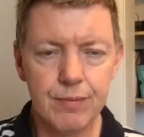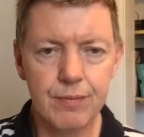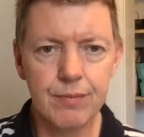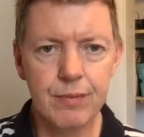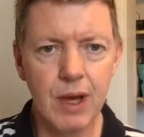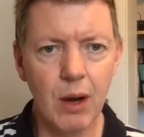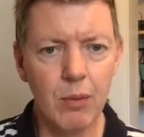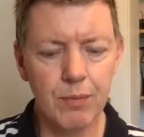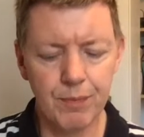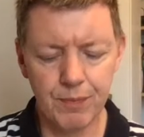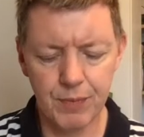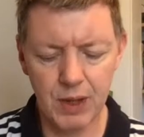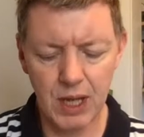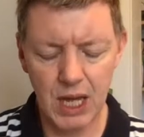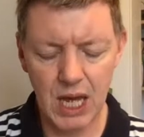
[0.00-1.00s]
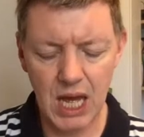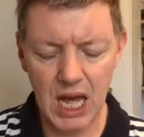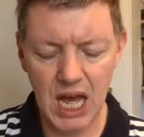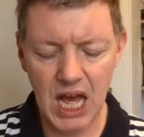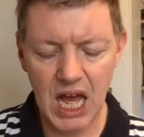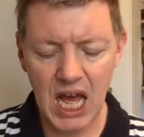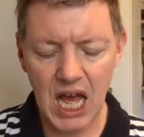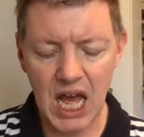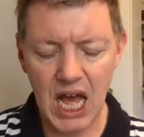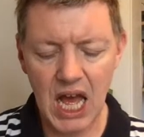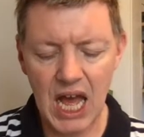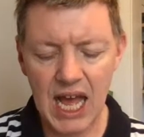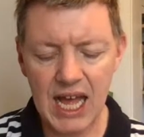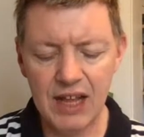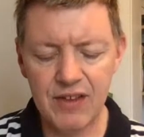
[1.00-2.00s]
Now,
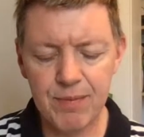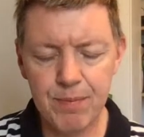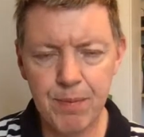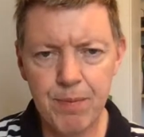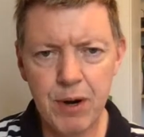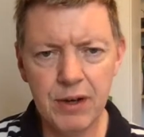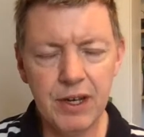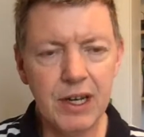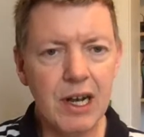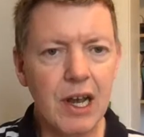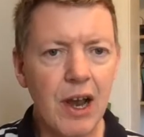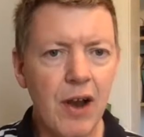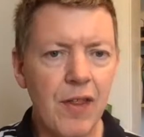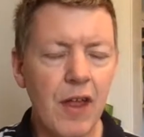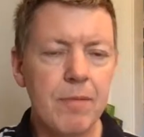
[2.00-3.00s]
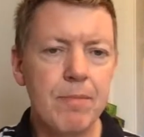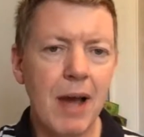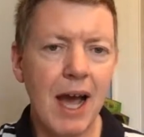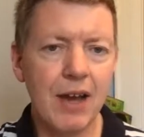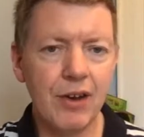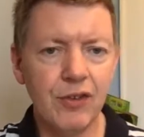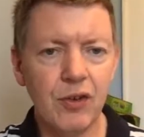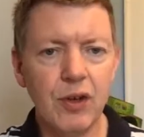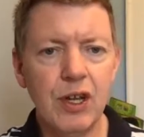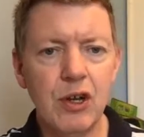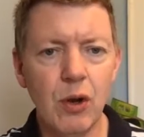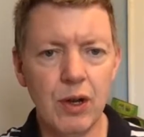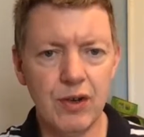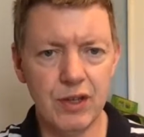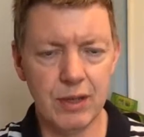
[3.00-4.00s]
it's pretty clear that Pat is only
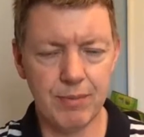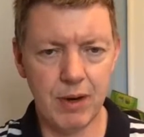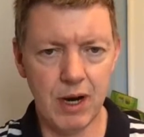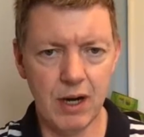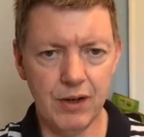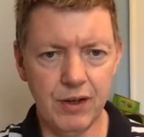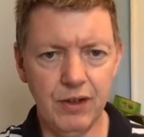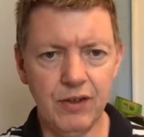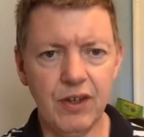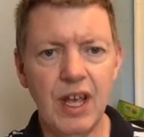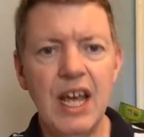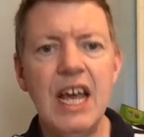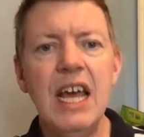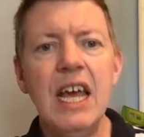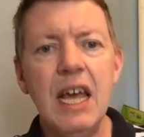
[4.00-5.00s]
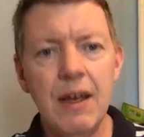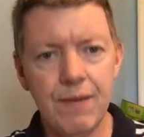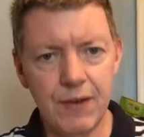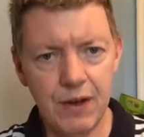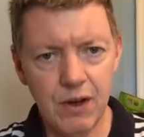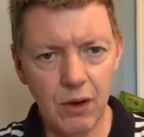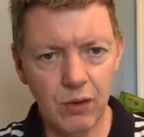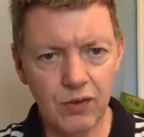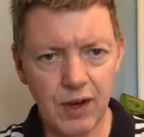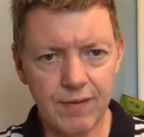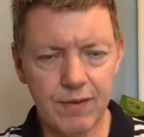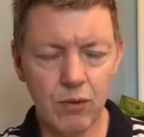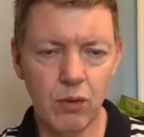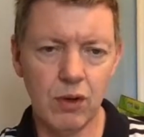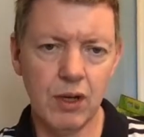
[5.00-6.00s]
going to the parties if he knows
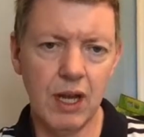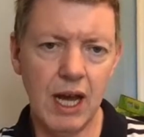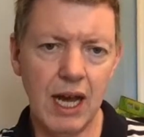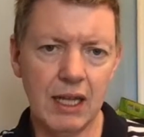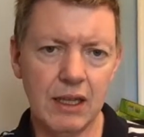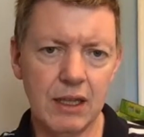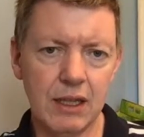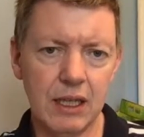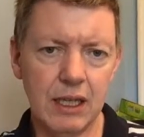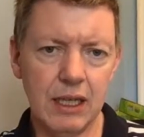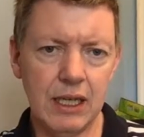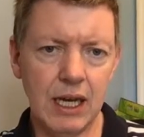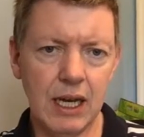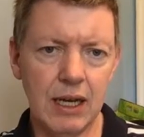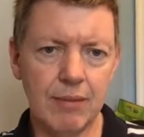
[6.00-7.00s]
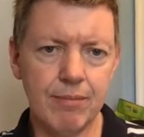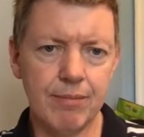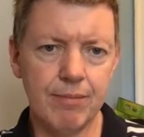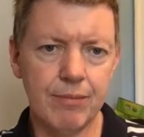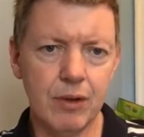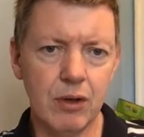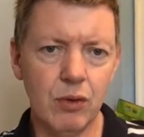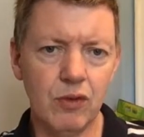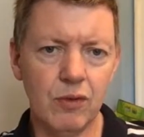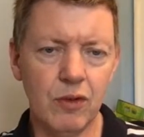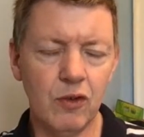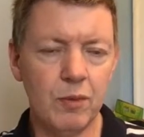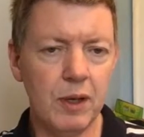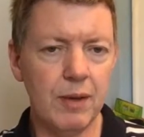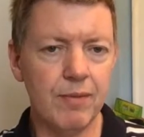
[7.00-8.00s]
everyone at the
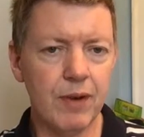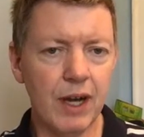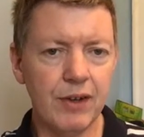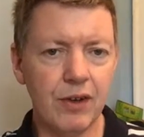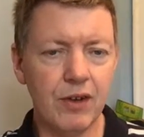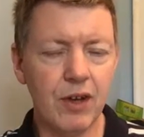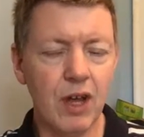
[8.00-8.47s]
who's been invited.